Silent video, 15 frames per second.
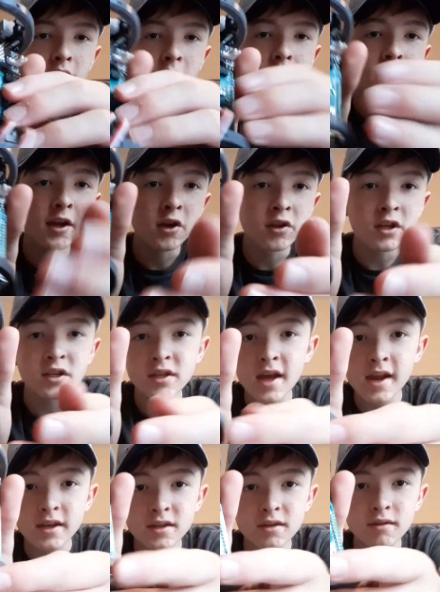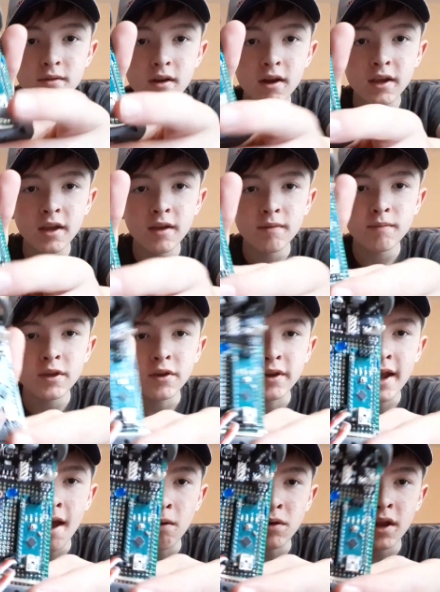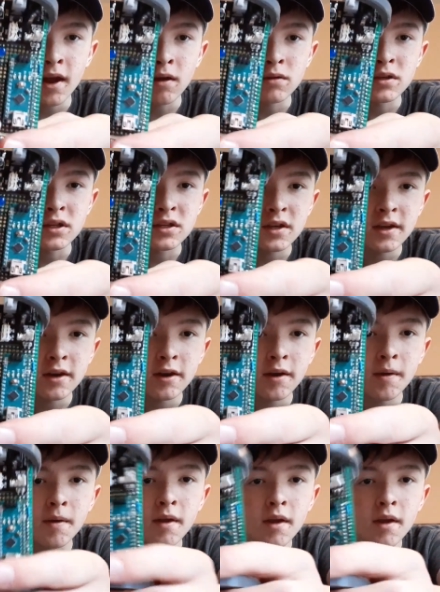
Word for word: hear the status of the rocket, hear countdowns, etc.